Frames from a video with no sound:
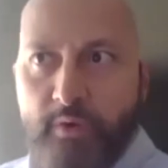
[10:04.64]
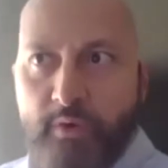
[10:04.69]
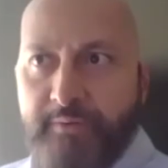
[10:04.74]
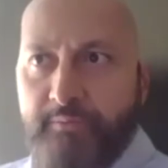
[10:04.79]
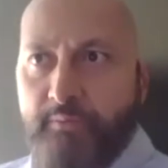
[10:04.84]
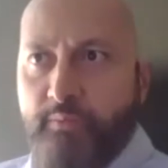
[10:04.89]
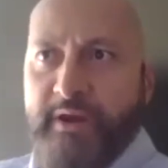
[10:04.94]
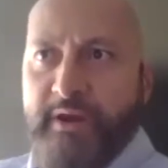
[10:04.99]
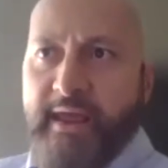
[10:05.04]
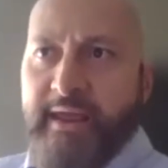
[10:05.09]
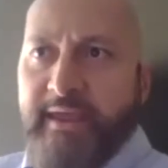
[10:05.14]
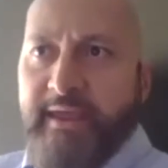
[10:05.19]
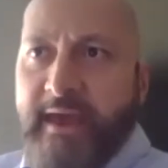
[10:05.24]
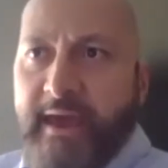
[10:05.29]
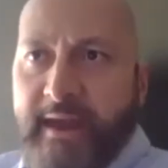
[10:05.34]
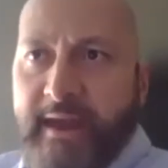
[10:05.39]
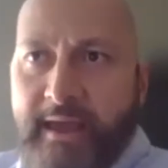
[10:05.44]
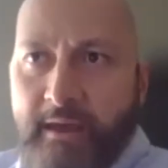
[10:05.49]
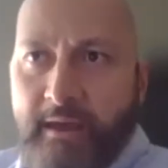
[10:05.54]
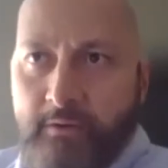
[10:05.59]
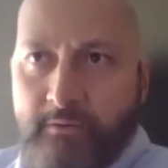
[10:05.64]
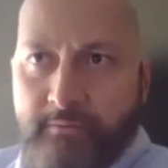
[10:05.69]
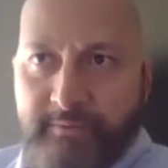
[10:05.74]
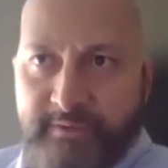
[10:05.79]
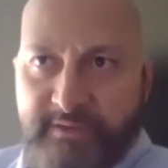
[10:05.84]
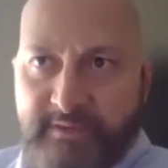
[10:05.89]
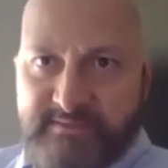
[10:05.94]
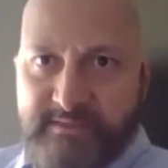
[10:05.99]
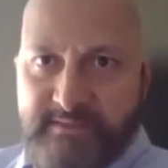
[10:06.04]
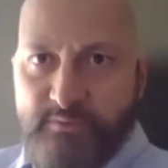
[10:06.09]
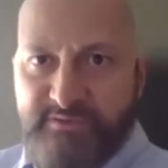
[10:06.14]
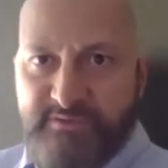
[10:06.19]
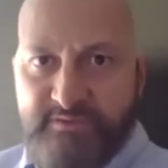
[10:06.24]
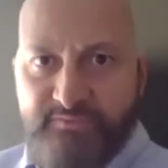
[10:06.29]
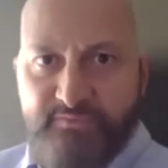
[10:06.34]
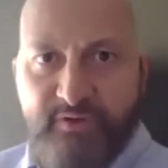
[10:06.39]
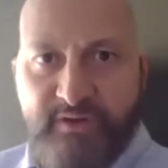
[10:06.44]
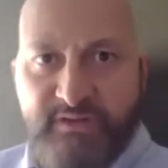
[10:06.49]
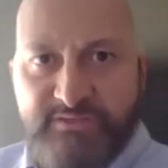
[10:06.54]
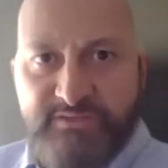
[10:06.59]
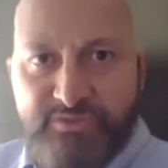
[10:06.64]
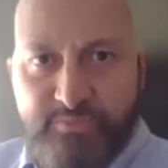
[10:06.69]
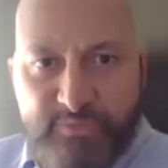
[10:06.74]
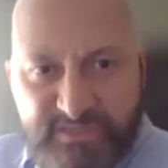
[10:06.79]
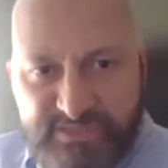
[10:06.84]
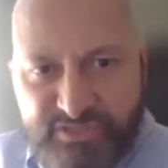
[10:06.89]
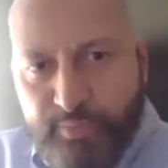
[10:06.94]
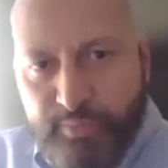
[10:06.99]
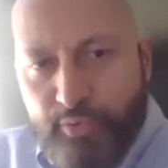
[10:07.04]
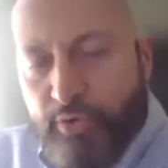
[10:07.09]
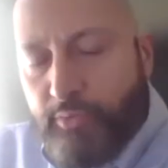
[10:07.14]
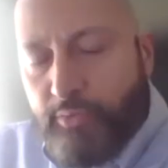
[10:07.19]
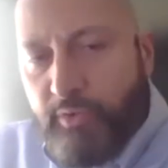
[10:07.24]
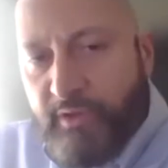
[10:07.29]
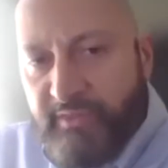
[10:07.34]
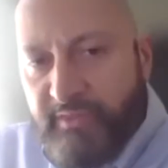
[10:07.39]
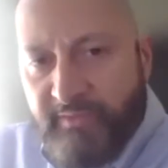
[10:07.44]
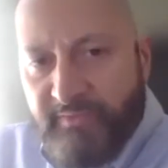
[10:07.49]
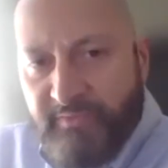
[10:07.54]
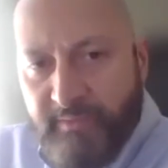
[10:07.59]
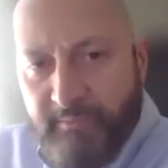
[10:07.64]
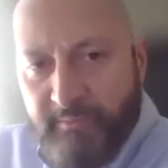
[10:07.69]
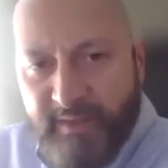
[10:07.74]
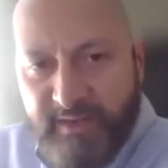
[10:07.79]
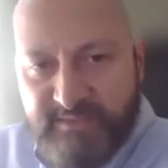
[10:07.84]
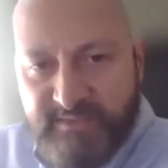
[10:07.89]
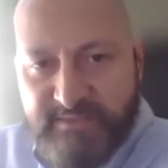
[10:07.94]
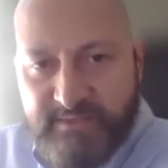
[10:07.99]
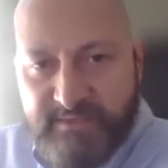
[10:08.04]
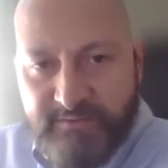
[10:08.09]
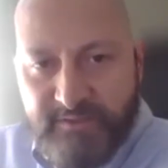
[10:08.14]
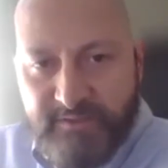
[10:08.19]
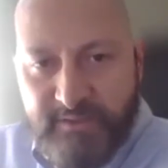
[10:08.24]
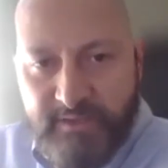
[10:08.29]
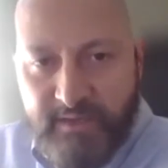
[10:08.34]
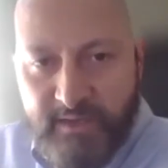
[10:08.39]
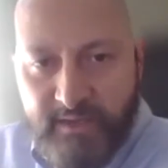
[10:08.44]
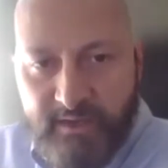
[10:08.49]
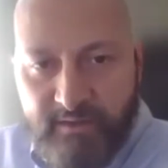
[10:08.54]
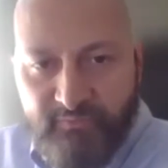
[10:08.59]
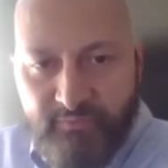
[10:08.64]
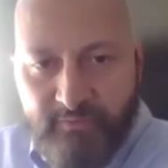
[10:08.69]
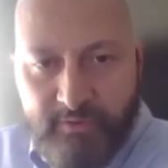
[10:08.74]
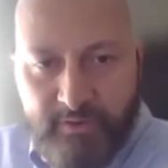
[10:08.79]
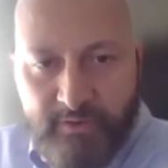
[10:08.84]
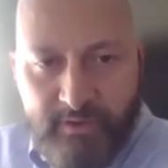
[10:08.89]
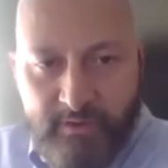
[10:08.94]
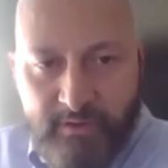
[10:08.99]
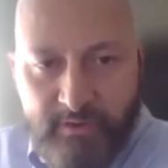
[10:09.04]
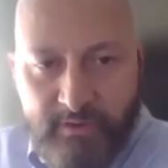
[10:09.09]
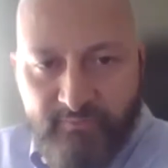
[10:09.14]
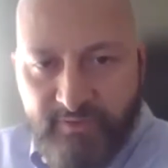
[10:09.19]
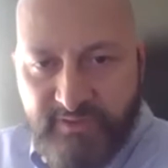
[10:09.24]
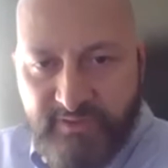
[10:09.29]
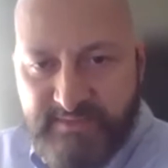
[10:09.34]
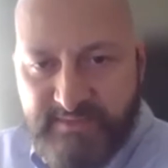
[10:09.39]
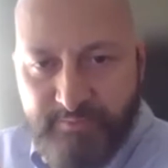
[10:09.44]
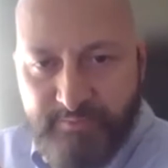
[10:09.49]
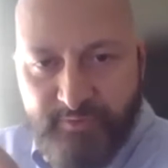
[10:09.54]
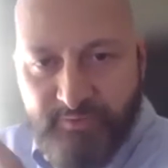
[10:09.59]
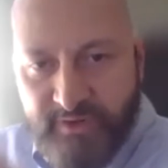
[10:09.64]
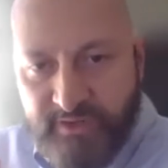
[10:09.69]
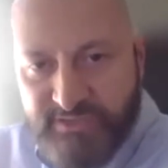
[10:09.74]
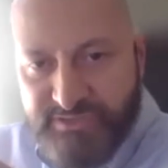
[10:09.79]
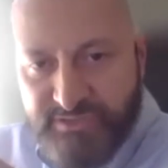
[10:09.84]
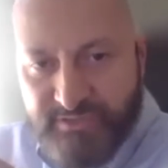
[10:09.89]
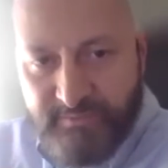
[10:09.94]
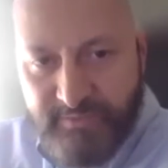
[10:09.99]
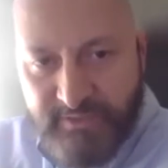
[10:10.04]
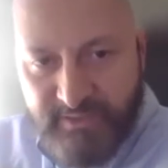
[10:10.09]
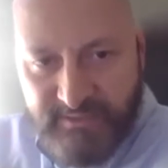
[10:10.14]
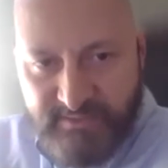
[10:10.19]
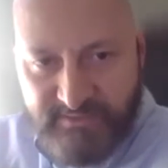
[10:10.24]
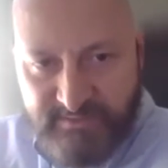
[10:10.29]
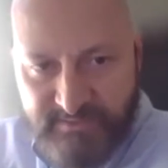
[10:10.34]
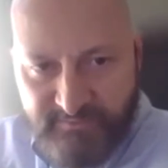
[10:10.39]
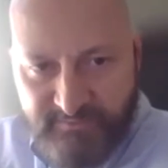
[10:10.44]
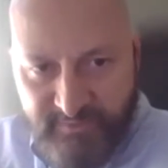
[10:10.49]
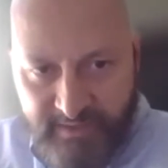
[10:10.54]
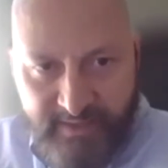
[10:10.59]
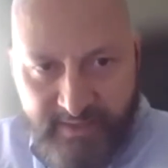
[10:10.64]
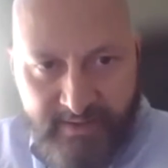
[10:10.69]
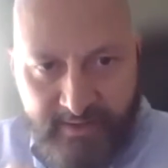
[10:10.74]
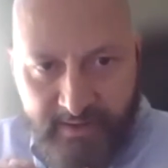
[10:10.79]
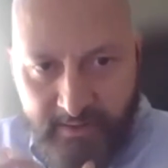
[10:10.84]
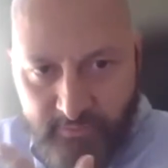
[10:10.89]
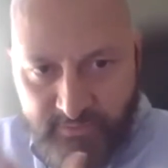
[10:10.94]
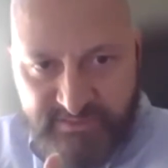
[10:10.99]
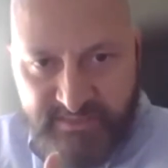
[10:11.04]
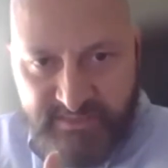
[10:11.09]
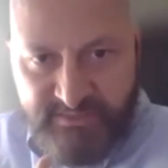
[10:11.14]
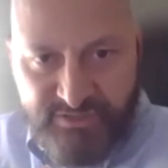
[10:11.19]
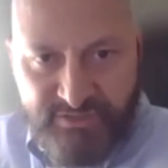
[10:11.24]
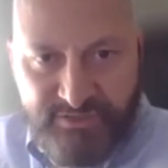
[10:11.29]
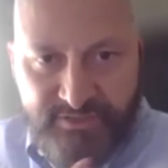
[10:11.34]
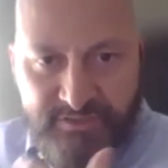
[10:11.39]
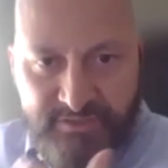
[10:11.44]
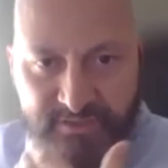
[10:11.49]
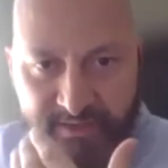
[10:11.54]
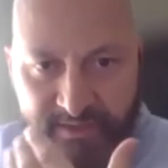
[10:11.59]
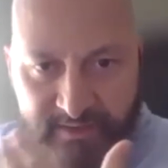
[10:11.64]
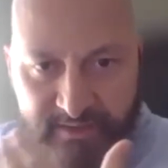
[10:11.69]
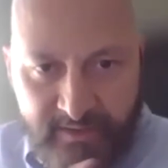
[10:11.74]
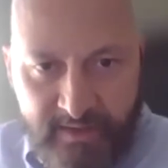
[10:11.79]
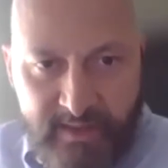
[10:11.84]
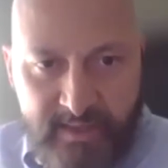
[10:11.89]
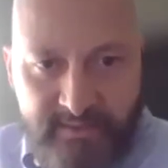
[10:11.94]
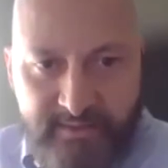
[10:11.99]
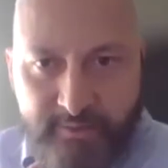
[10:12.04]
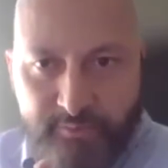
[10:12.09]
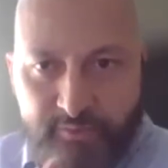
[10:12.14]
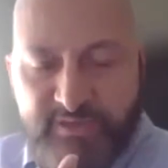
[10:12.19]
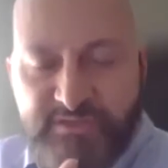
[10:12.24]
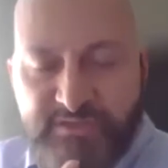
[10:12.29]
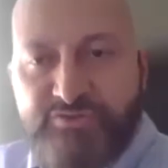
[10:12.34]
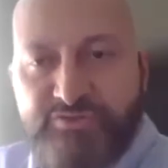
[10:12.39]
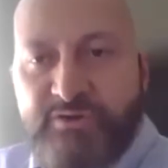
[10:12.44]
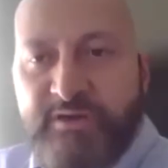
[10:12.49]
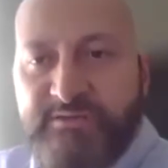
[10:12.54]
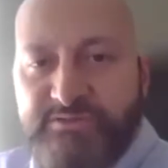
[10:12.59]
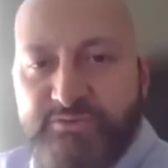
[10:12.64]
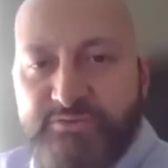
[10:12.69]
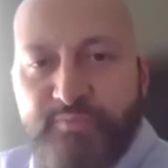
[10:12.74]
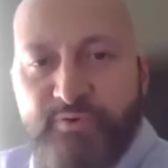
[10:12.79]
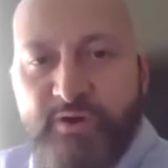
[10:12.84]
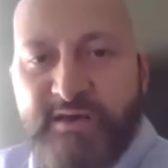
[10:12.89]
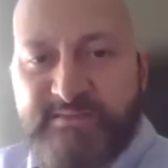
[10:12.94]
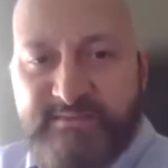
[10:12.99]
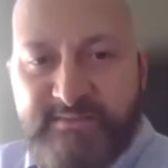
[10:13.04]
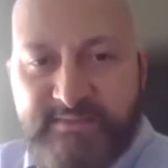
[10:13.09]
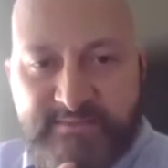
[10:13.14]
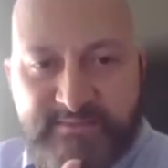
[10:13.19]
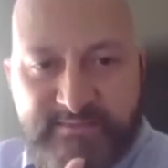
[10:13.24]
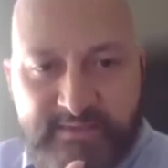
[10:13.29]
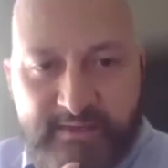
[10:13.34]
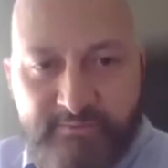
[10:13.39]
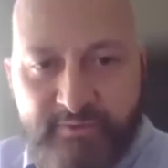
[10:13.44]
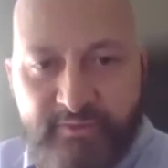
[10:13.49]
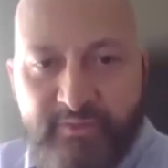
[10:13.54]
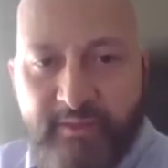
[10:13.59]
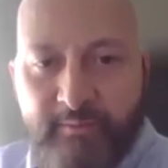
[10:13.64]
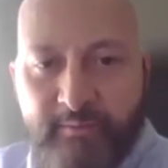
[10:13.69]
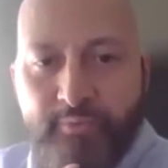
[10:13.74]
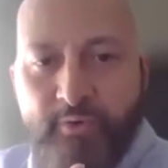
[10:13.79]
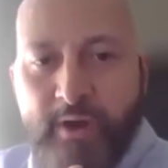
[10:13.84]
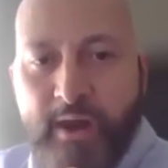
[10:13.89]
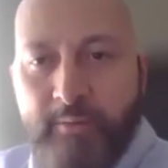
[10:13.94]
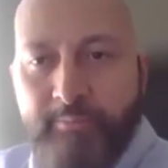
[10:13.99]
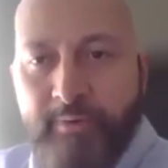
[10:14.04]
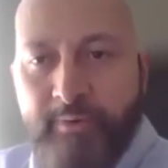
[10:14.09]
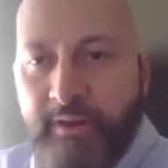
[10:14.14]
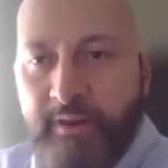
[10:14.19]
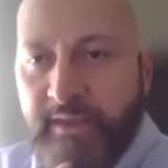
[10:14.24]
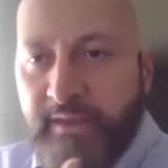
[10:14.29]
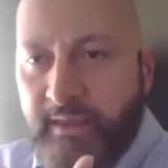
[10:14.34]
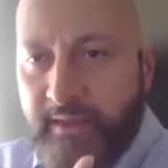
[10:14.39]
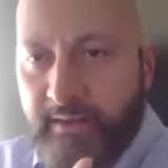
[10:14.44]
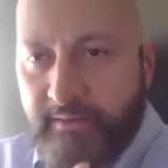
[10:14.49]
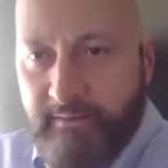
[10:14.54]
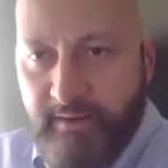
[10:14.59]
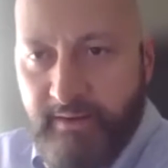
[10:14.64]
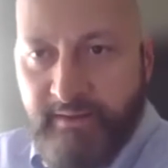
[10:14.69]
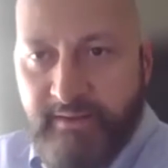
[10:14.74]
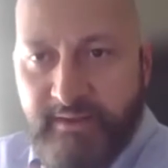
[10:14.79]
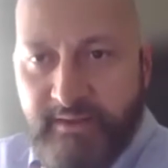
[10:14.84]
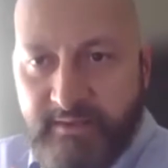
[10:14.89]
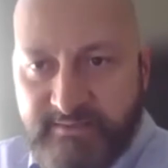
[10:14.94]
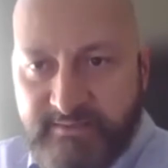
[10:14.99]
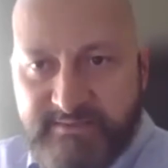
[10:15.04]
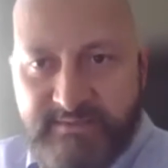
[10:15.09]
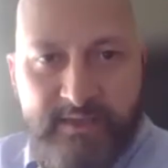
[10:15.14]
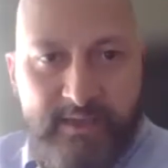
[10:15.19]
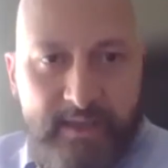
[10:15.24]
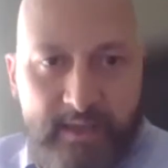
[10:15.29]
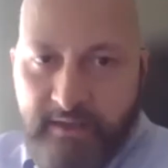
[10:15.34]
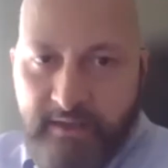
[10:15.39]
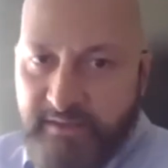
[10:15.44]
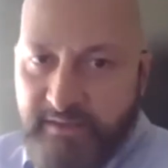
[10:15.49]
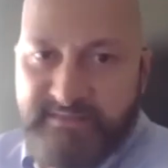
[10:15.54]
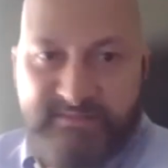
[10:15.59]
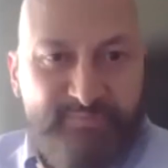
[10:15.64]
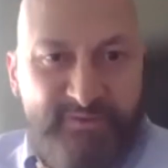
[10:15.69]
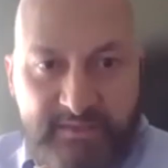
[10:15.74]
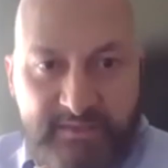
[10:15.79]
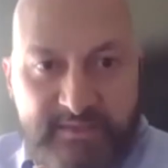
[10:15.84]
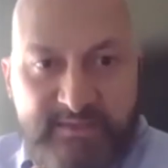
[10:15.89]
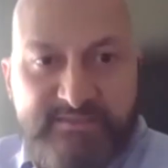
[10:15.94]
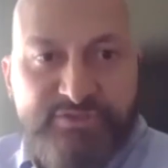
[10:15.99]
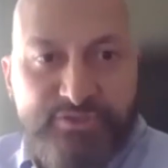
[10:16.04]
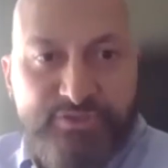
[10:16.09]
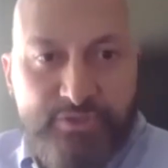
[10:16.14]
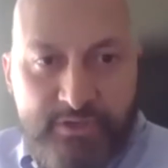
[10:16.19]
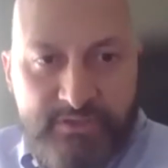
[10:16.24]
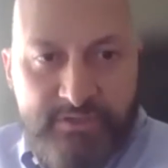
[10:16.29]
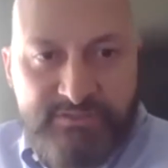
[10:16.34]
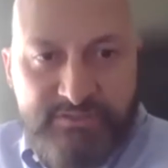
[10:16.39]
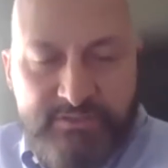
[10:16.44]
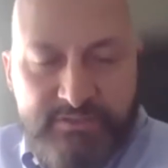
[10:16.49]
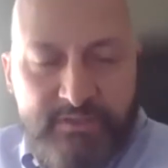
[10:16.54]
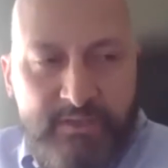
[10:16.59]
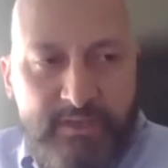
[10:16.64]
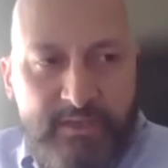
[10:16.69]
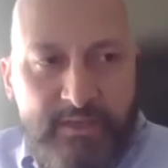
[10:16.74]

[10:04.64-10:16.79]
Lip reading: when I got out, because there wasn't really too much support within the military for the separation, because again, I was injured and they were just trying to process everything properly, and yes, I just be discharged.